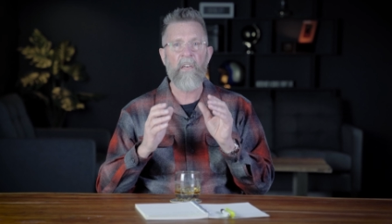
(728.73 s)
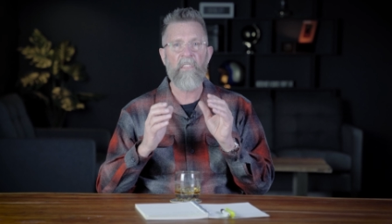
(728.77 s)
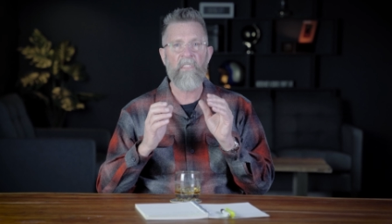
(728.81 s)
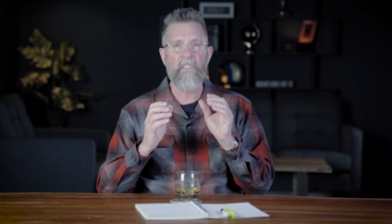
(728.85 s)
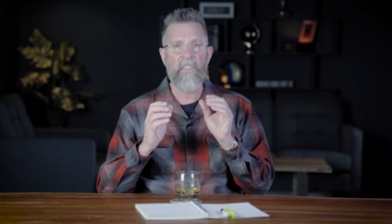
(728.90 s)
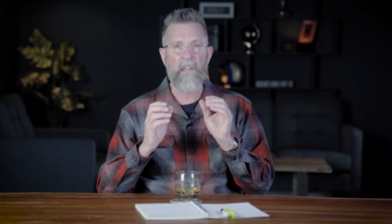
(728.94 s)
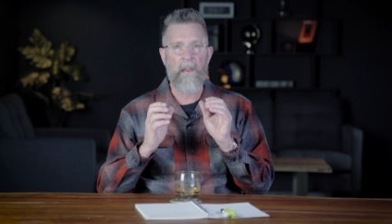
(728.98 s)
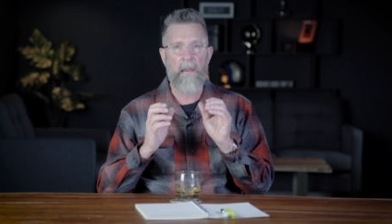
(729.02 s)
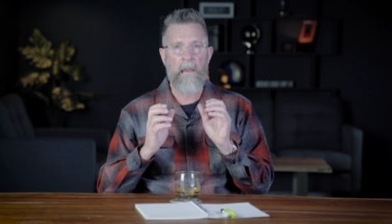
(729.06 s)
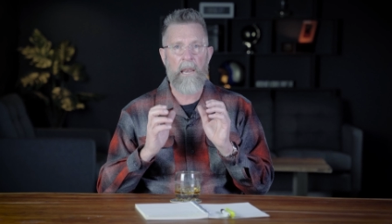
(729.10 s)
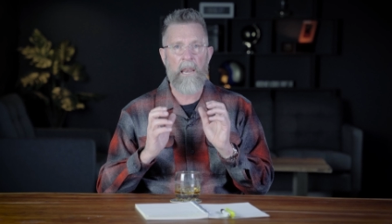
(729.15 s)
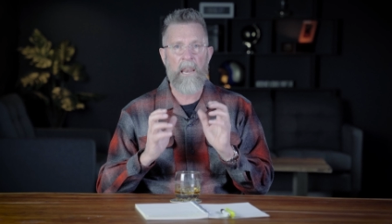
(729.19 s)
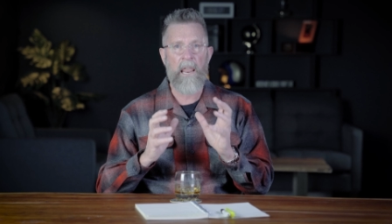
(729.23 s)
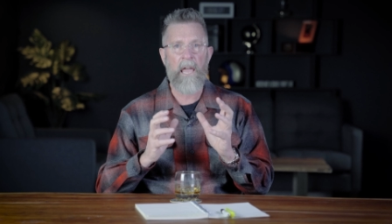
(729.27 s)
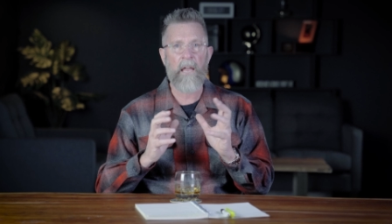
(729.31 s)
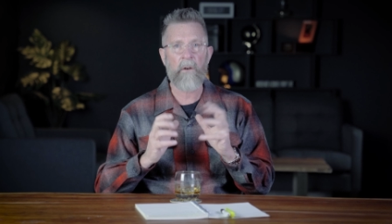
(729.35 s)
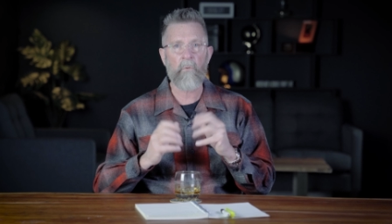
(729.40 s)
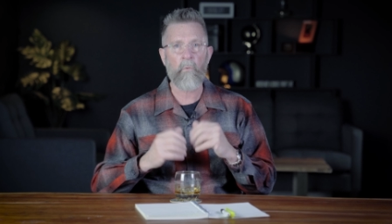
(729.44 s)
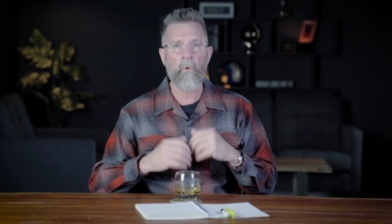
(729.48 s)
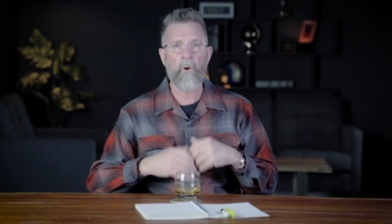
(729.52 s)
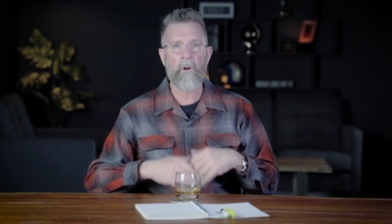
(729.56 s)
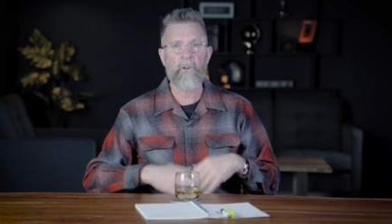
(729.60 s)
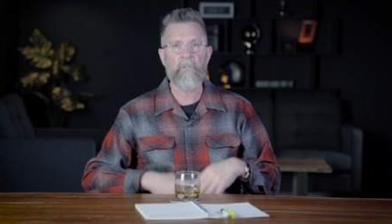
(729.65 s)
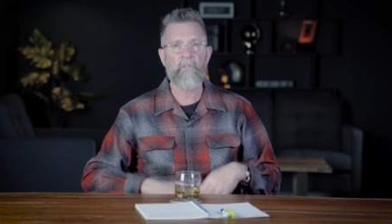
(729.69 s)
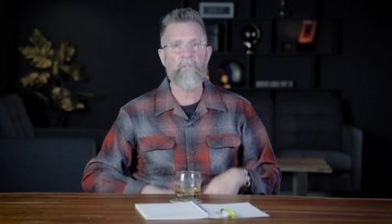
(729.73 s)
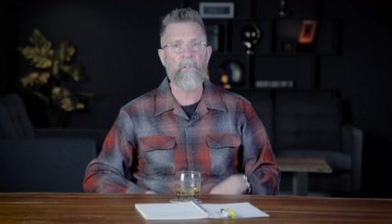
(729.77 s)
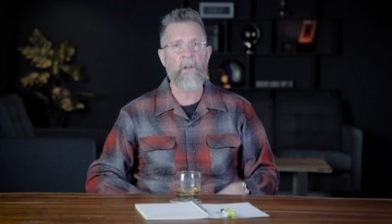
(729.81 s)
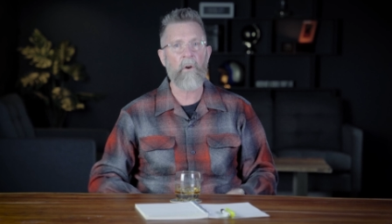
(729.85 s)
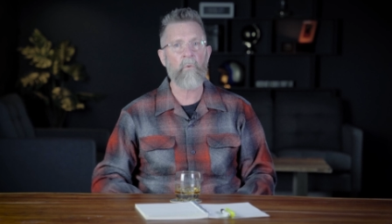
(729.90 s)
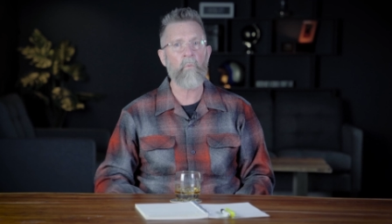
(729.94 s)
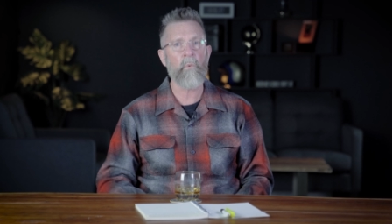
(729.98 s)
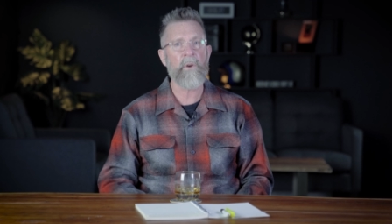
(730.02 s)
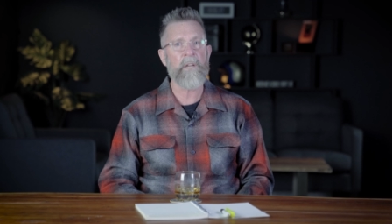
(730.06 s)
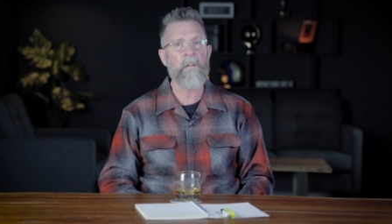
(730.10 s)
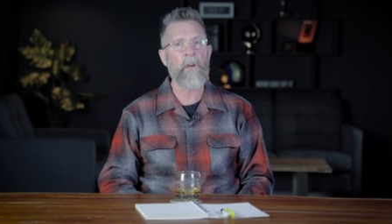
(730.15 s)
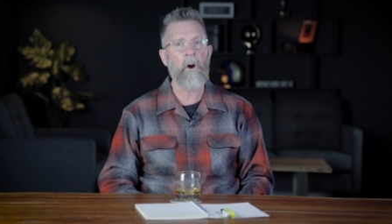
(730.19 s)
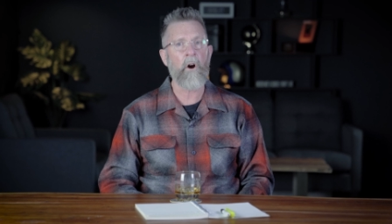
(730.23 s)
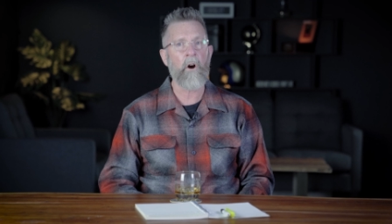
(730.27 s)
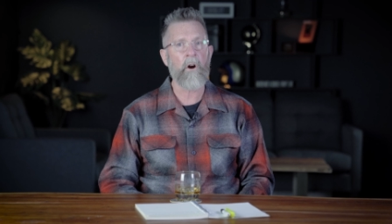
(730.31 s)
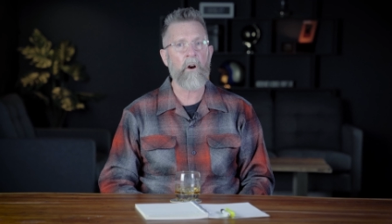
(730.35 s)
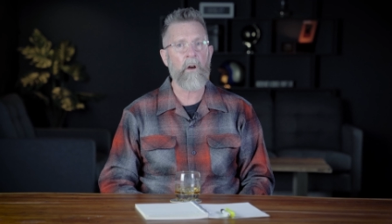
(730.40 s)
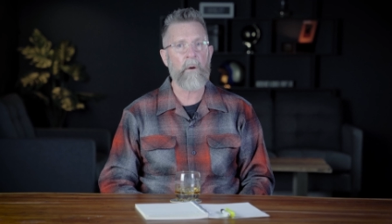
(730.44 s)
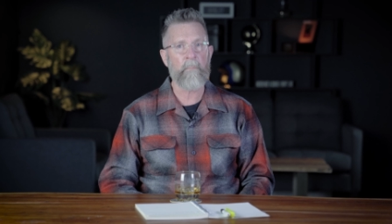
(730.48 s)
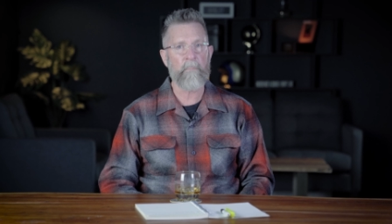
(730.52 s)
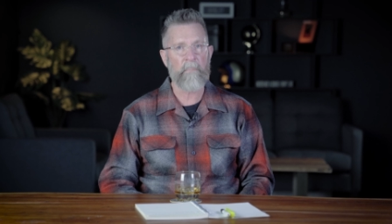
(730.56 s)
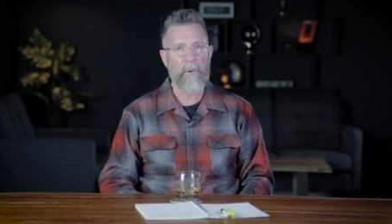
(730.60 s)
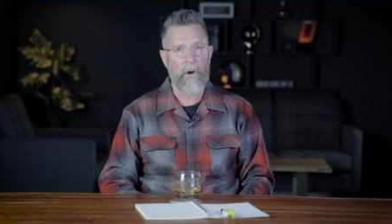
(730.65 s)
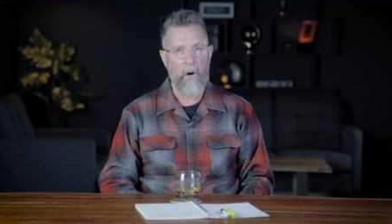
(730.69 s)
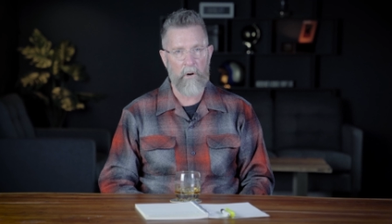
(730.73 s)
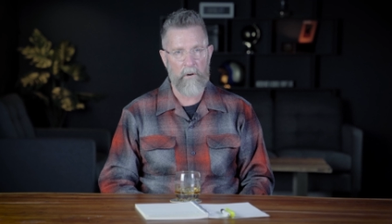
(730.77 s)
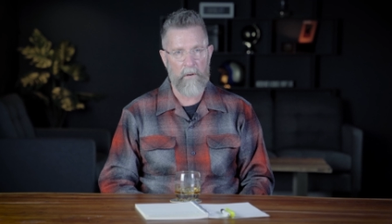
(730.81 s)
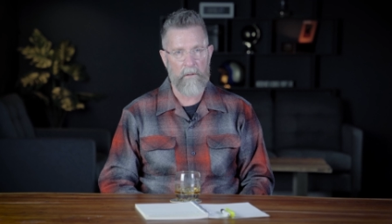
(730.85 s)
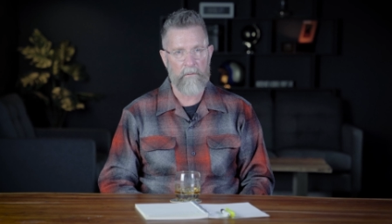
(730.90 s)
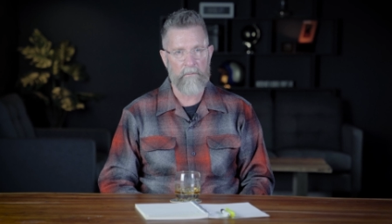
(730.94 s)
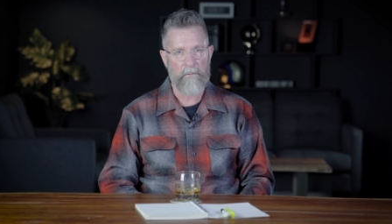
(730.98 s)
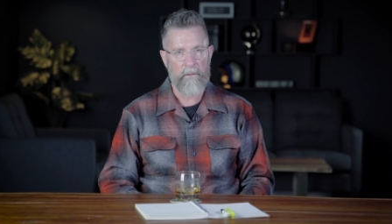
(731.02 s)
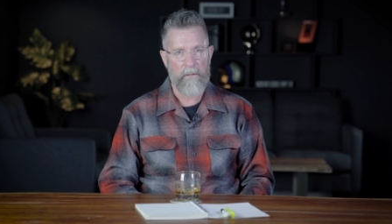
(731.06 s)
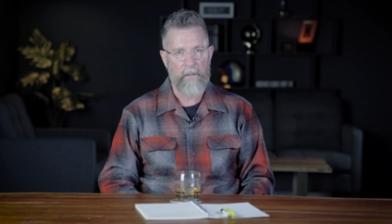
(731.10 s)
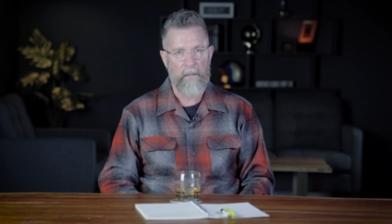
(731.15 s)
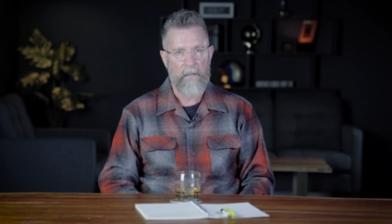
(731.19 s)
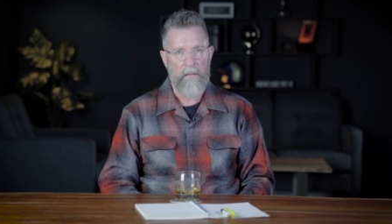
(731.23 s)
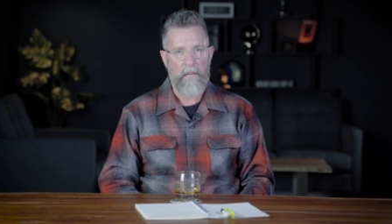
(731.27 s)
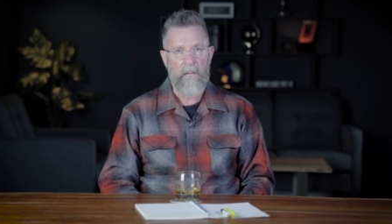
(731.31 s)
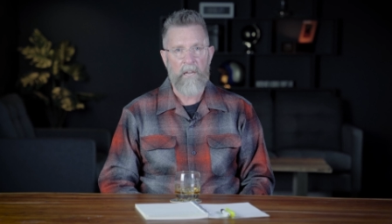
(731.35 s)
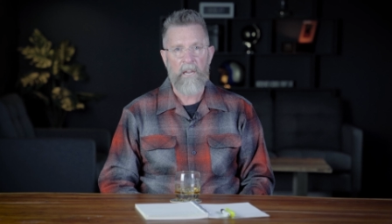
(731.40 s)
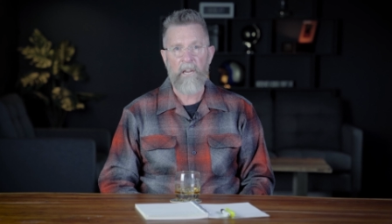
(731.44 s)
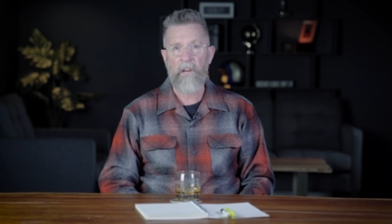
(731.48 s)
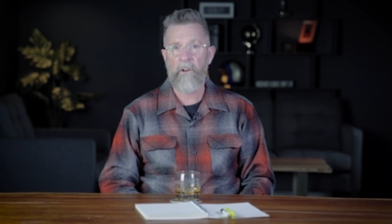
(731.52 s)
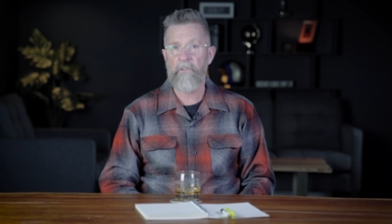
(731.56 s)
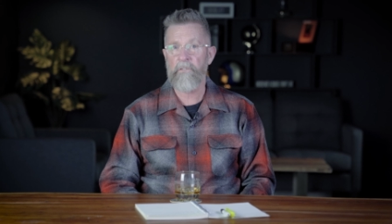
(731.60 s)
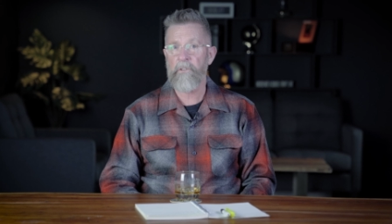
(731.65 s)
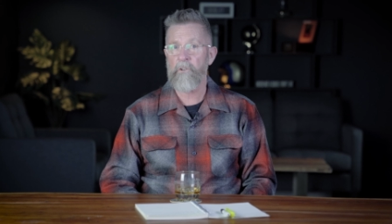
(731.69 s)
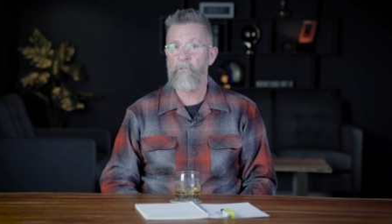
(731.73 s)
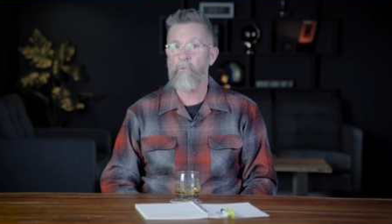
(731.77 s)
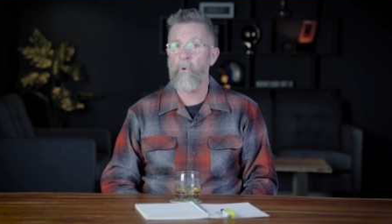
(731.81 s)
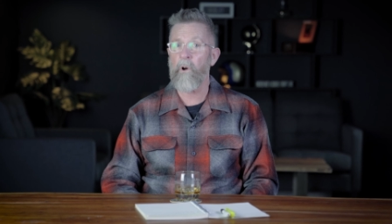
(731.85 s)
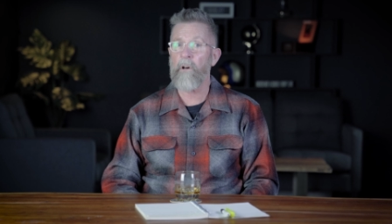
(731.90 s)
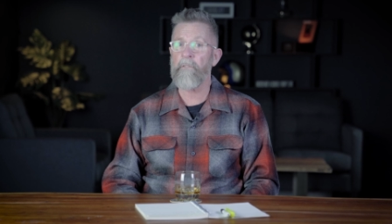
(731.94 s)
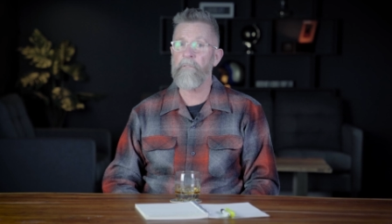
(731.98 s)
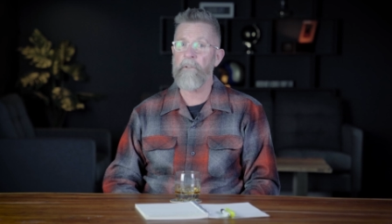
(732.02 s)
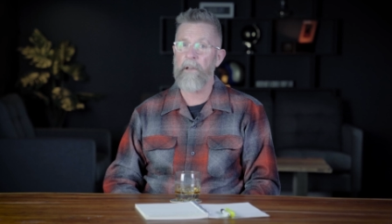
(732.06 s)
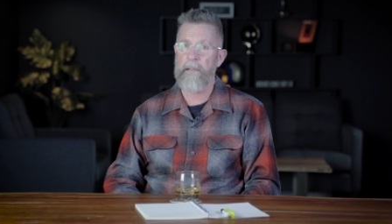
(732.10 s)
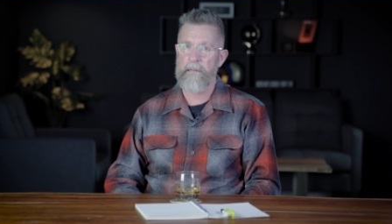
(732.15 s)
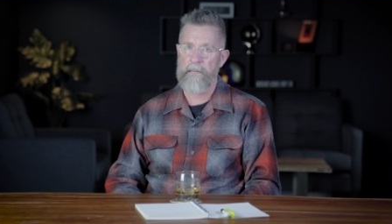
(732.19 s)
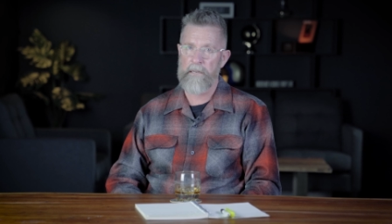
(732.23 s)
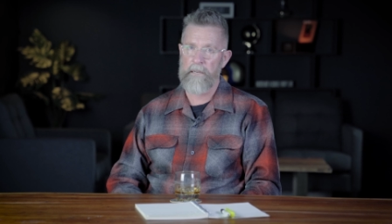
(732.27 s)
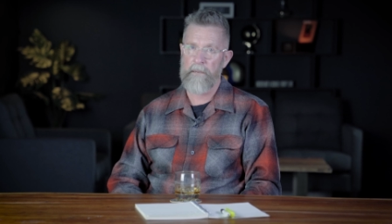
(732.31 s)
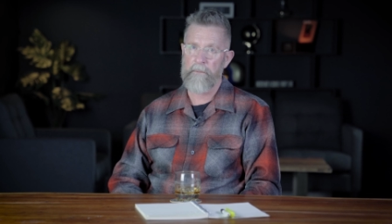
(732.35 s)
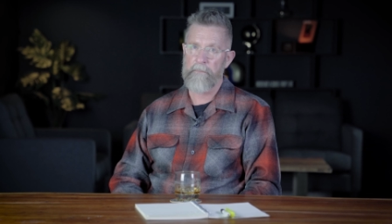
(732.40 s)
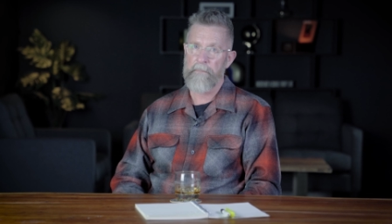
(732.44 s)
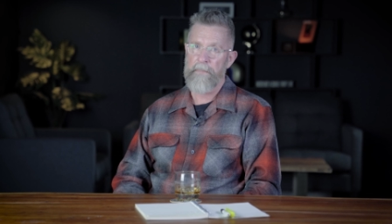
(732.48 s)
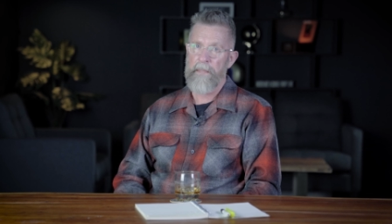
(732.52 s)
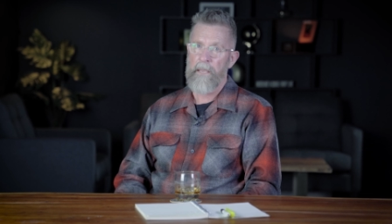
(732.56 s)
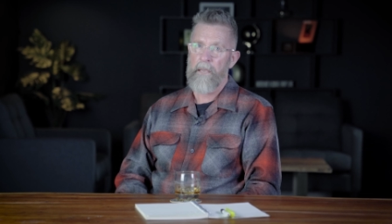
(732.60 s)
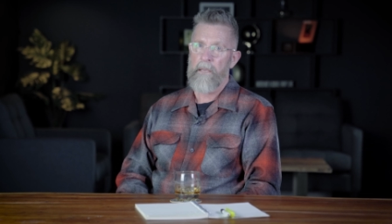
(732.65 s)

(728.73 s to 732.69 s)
the networks that we are a part of. Here's the 12th idea